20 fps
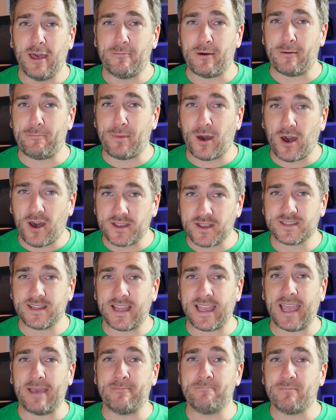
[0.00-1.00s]
But
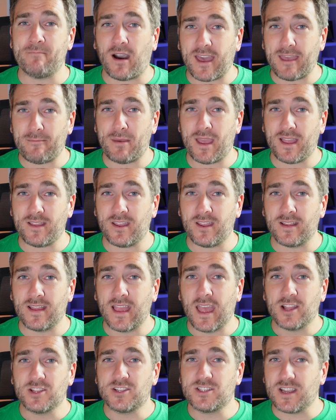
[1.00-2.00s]
personally, in my opinion,
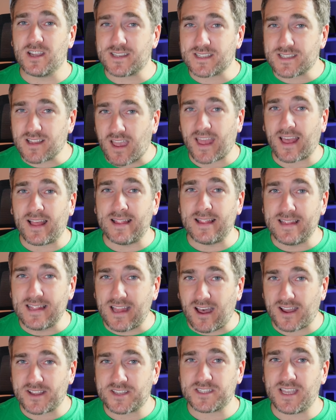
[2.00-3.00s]
just like
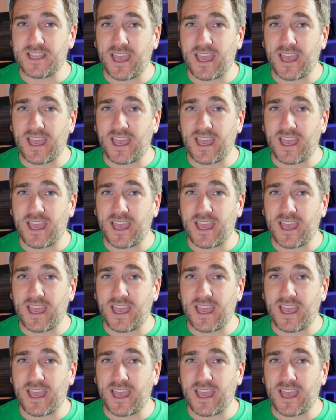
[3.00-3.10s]
last